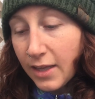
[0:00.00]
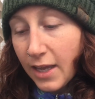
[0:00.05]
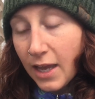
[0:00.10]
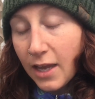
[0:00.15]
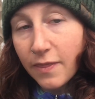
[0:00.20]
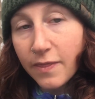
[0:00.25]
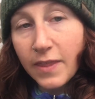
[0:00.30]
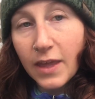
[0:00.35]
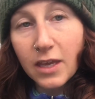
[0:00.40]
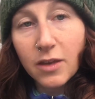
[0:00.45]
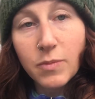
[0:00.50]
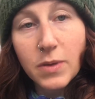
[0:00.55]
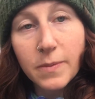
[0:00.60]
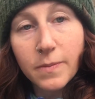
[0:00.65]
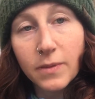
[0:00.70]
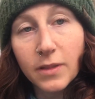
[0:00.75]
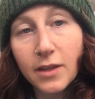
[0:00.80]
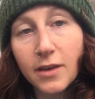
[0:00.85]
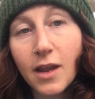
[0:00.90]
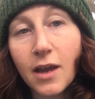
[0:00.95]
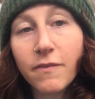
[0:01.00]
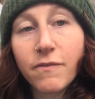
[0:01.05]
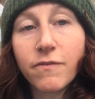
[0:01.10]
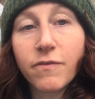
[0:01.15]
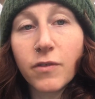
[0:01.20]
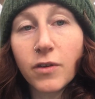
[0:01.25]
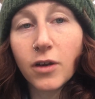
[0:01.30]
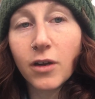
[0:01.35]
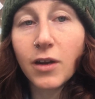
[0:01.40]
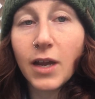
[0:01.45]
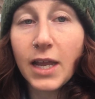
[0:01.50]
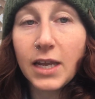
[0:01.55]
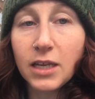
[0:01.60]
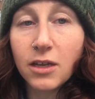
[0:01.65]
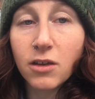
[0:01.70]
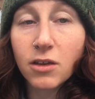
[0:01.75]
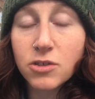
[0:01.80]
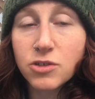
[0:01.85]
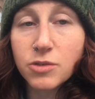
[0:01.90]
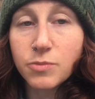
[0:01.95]
can't thank people enough for any
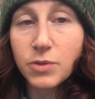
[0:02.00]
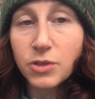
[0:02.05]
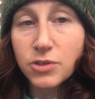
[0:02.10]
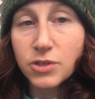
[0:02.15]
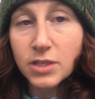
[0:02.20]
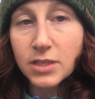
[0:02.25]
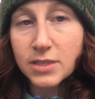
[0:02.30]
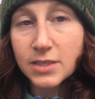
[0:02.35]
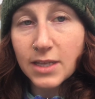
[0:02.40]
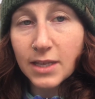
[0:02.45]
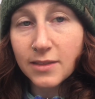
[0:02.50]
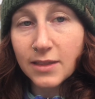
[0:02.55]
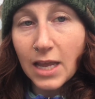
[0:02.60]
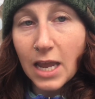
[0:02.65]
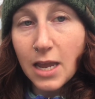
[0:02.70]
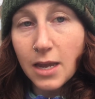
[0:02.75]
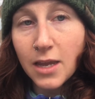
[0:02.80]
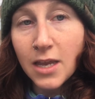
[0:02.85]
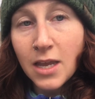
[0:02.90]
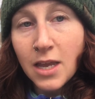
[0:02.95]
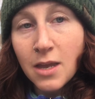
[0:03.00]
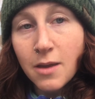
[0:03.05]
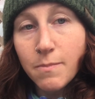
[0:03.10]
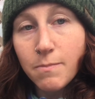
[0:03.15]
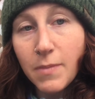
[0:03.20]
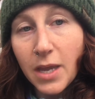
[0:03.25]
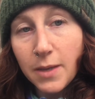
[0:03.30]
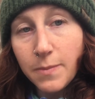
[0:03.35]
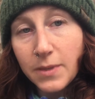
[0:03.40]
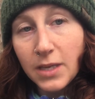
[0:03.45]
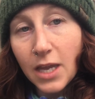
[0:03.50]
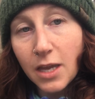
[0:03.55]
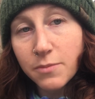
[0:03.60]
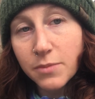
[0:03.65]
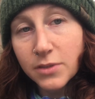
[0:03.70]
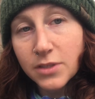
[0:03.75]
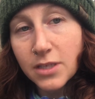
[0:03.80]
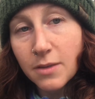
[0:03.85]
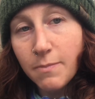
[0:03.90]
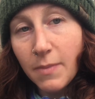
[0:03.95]
contributions that they may be
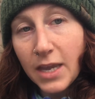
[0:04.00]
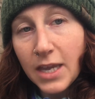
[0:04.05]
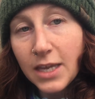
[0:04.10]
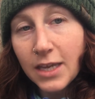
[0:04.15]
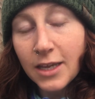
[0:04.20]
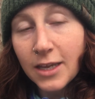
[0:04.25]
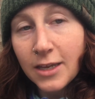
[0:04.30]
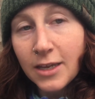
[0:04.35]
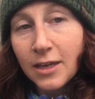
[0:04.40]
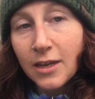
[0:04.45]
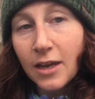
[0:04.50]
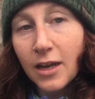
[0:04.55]
able to make.